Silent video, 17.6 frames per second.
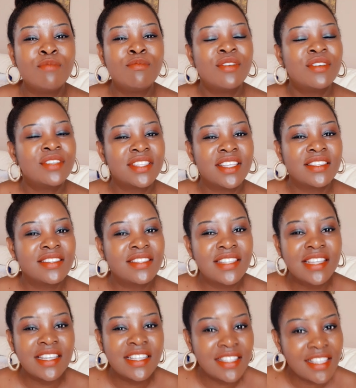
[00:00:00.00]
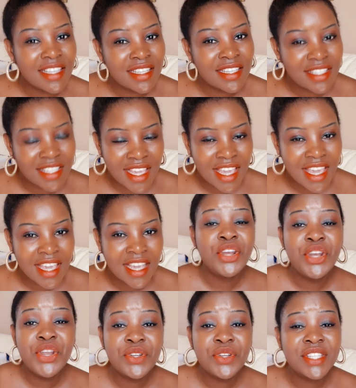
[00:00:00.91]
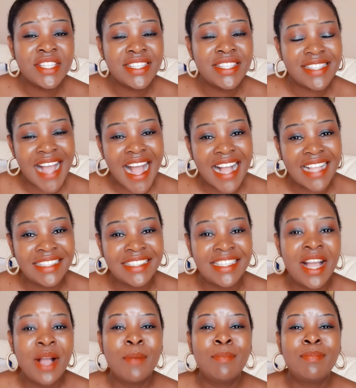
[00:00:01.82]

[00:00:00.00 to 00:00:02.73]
boxes tick tick tick don't start